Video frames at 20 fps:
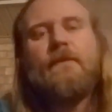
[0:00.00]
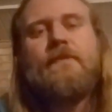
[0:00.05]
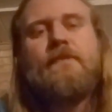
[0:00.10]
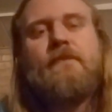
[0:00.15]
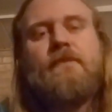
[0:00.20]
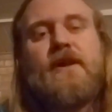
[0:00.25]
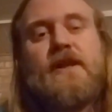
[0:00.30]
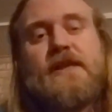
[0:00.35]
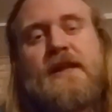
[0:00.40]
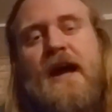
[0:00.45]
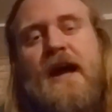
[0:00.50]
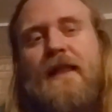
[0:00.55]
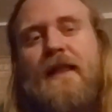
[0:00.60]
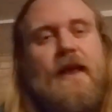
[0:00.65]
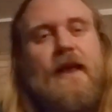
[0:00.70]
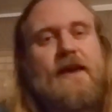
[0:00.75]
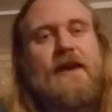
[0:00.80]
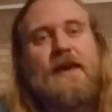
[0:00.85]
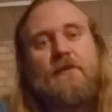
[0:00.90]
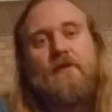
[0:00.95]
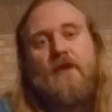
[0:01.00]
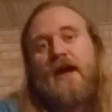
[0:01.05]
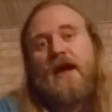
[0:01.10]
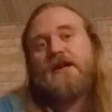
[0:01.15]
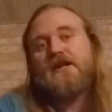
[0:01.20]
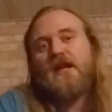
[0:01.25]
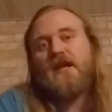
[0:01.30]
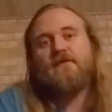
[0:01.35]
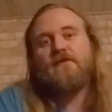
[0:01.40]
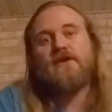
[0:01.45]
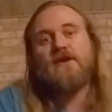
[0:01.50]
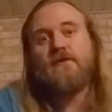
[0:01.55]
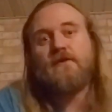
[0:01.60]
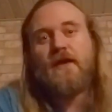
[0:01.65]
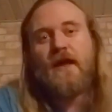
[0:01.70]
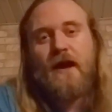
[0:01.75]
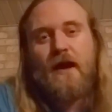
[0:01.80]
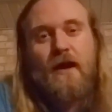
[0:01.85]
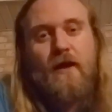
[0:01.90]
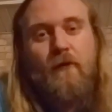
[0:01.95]
But it's not like he would actually ever do
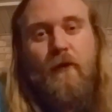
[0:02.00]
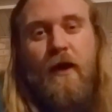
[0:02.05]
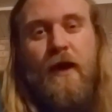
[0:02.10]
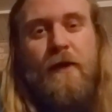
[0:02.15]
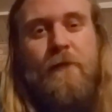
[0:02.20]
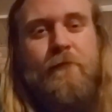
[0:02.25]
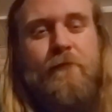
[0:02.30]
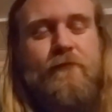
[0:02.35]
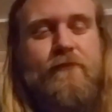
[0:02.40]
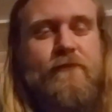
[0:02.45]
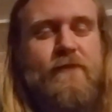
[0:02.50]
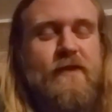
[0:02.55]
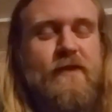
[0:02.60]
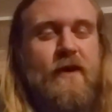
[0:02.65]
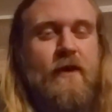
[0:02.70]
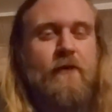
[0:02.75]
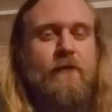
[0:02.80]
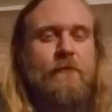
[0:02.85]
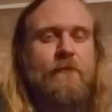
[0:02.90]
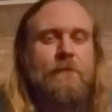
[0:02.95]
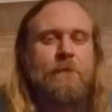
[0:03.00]
that anyway, so.